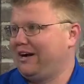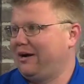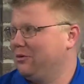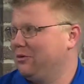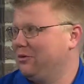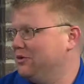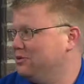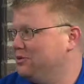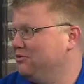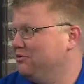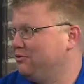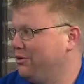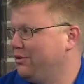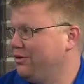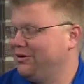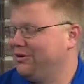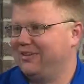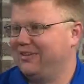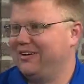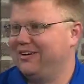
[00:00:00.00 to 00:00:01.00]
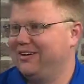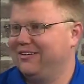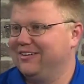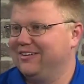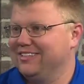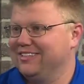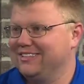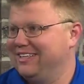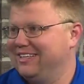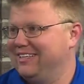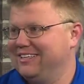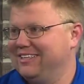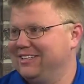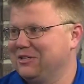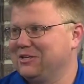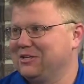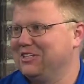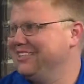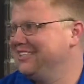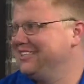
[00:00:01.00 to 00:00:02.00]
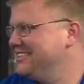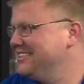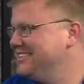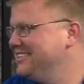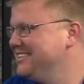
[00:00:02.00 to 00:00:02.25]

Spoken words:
hours before you're there, and it's 8 degrees. And